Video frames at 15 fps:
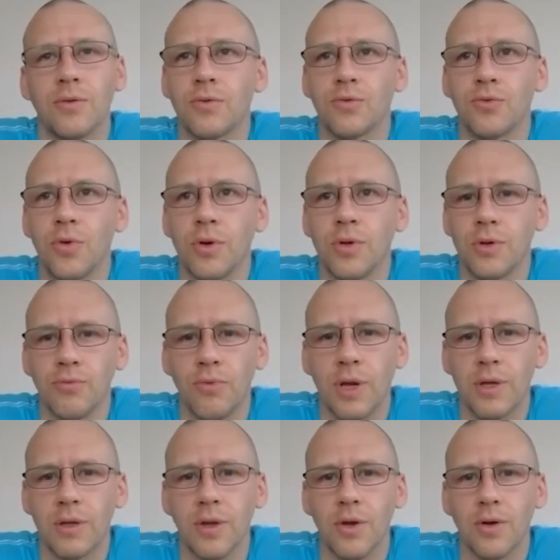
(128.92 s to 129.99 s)
trying to
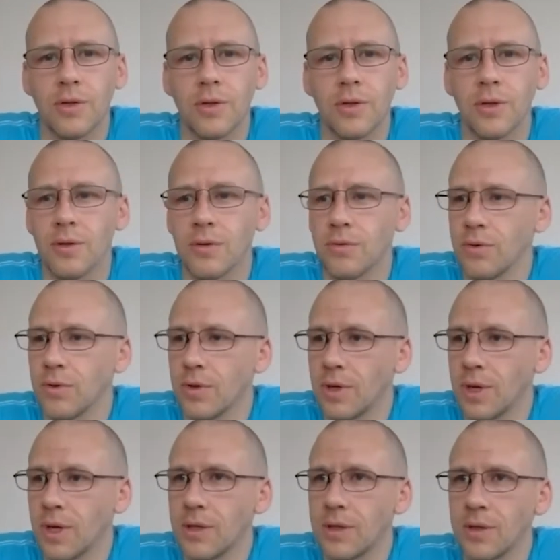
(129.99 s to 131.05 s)
recognise that you
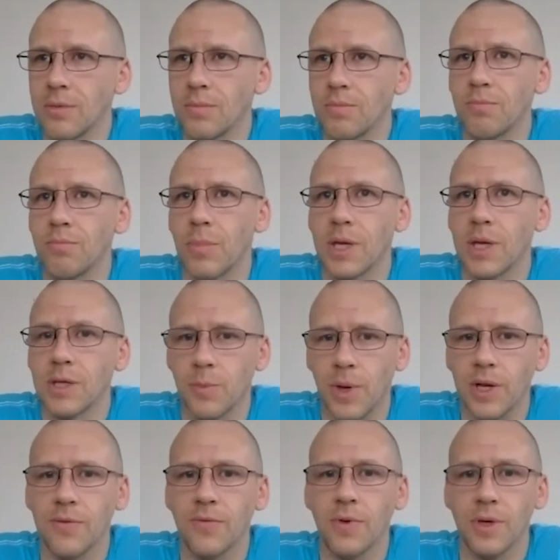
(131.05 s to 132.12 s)
need to make
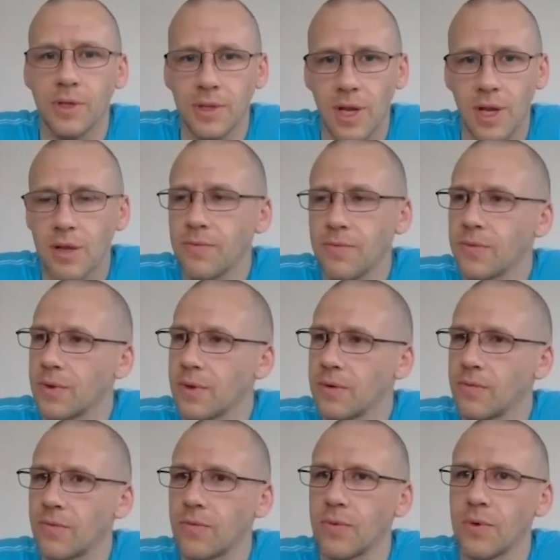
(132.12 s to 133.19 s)
space for yourself
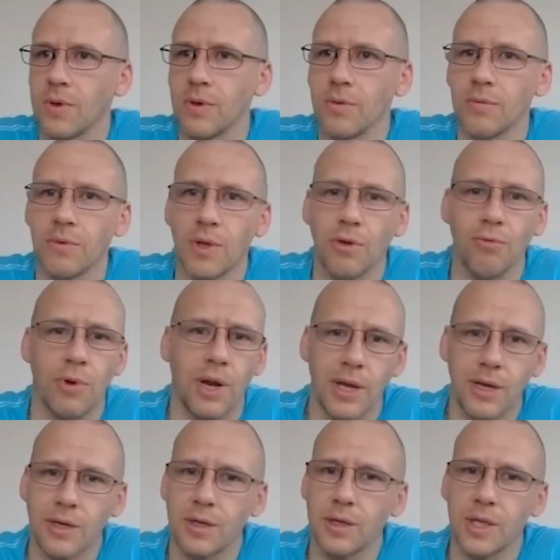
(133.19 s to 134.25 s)
and for your
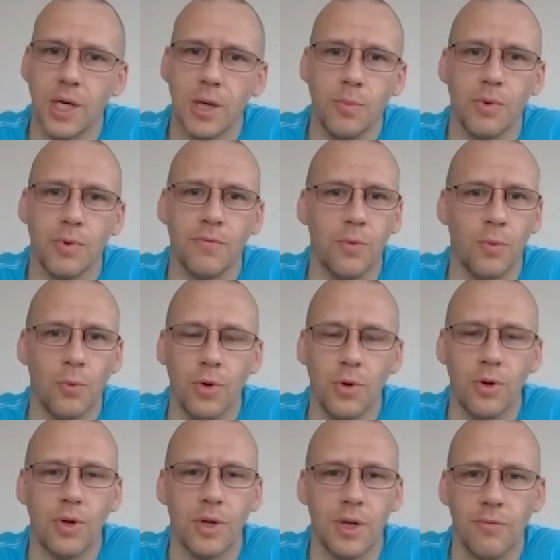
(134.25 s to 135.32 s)
relationship and for
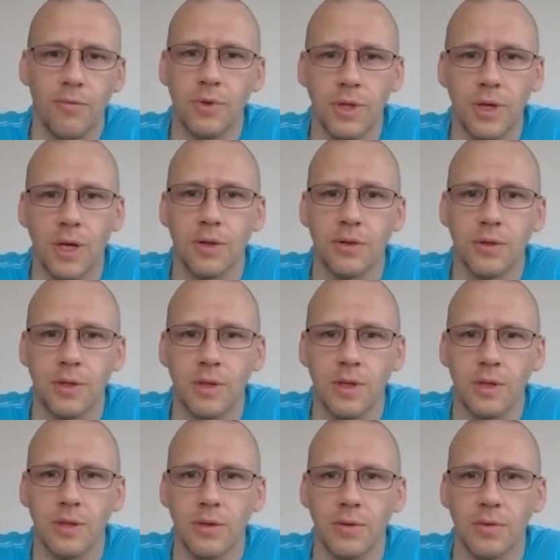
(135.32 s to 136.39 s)
work and everything else. You
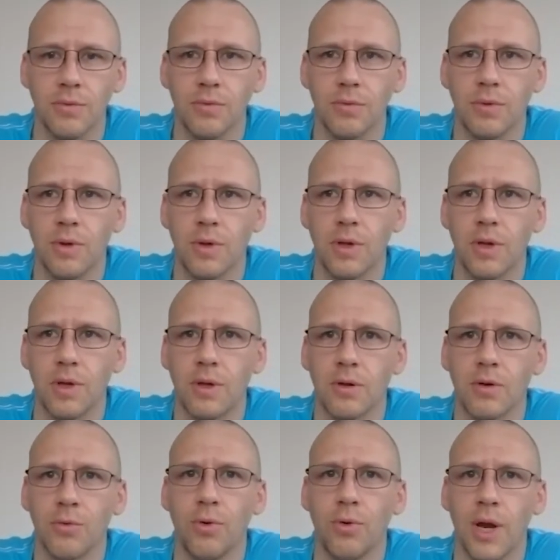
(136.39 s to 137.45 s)
need to
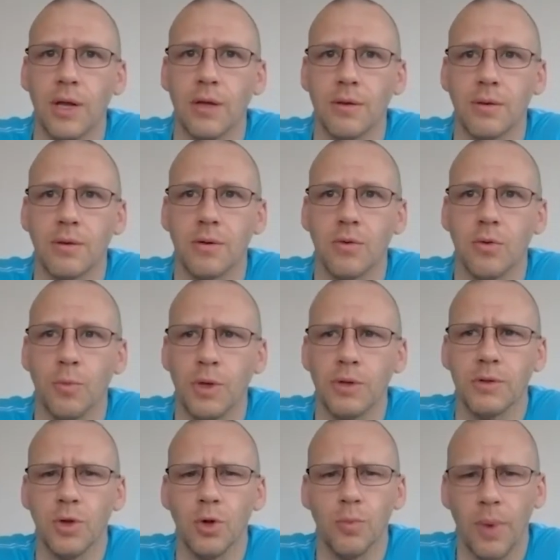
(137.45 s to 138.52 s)
create almost
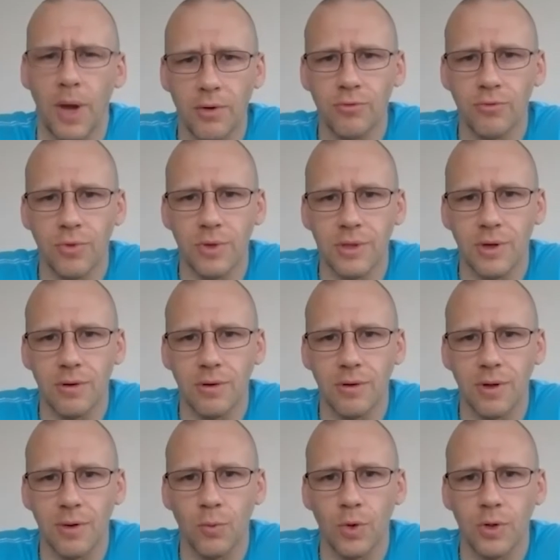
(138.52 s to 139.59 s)
new boundaries on
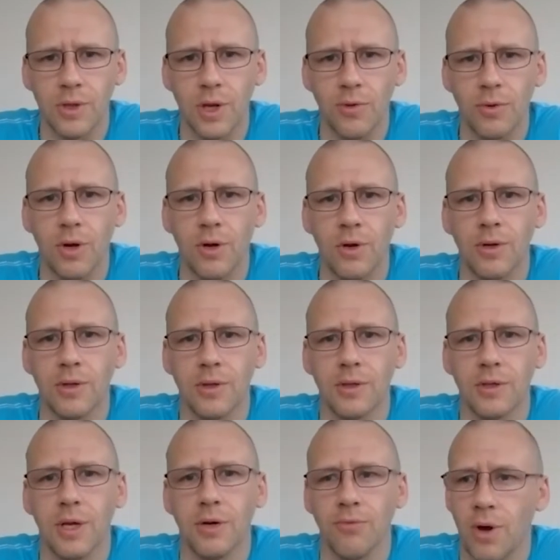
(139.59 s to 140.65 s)
what's going on and
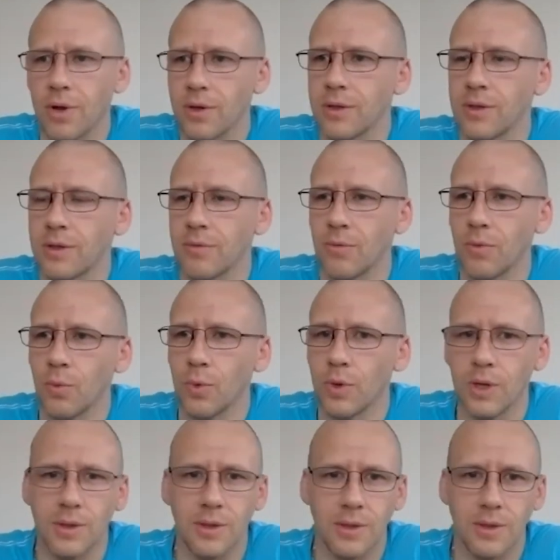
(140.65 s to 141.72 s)
say, right, we
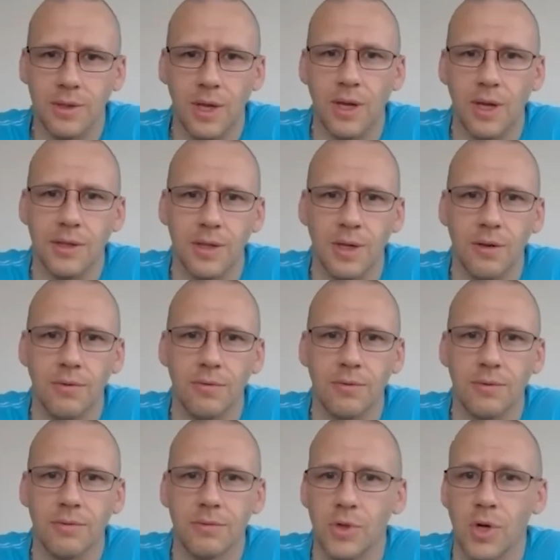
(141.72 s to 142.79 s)
need to set
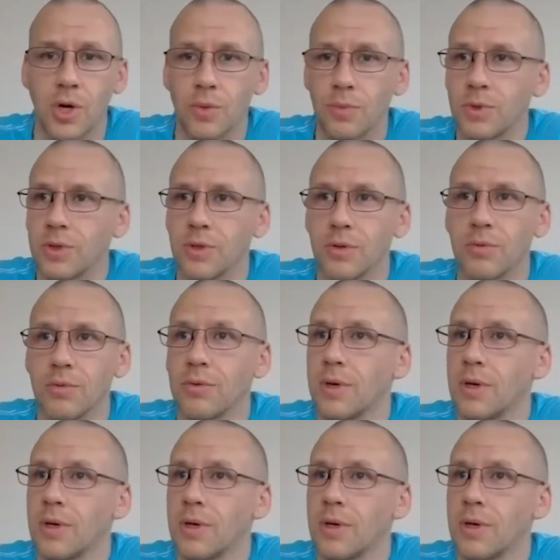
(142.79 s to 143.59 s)
ourselves time to